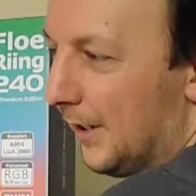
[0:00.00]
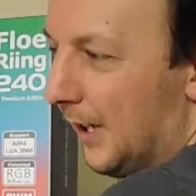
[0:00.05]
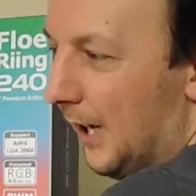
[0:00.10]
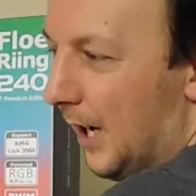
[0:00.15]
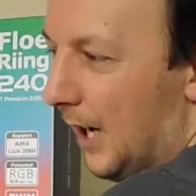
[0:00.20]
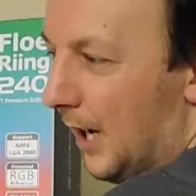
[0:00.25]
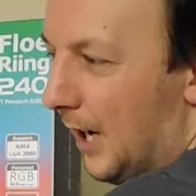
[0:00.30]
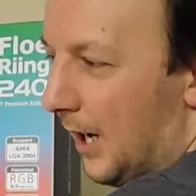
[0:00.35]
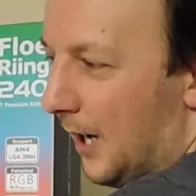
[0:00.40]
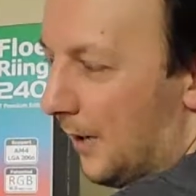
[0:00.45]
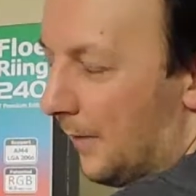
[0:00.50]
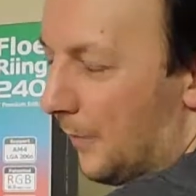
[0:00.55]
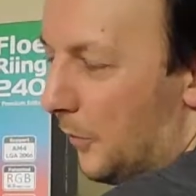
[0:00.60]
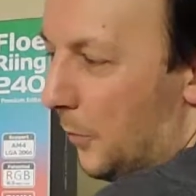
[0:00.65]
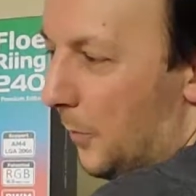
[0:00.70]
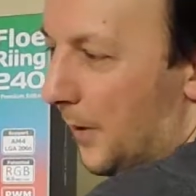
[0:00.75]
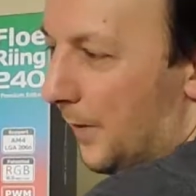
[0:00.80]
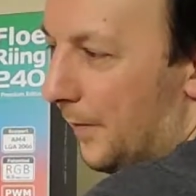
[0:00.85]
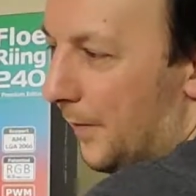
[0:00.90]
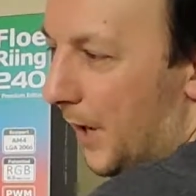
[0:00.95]

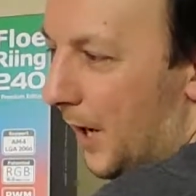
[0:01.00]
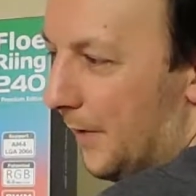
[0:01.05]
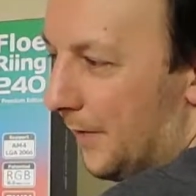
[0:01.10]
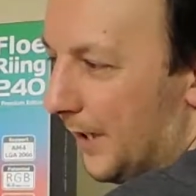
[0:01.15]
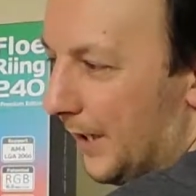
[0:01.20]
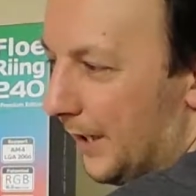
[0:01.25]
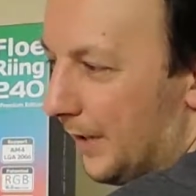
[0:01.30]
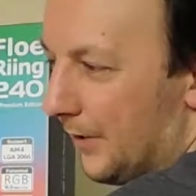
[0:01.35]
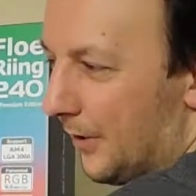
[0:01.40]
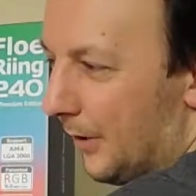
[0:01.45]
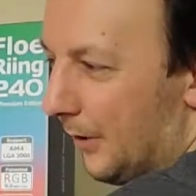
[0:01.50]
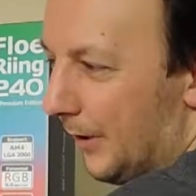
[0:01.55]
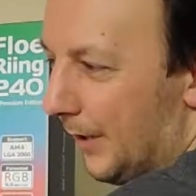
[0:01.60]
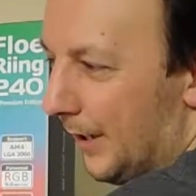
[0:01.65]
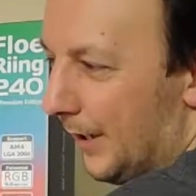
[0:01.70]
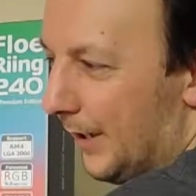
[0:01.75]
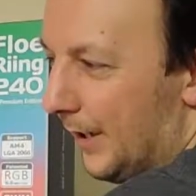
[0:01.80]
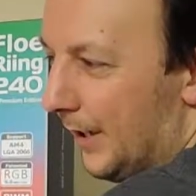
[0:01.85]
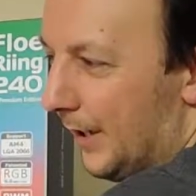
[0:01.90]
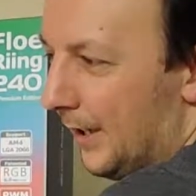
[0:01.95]
4.5 gig,
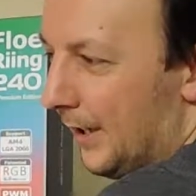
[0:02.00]
sorry.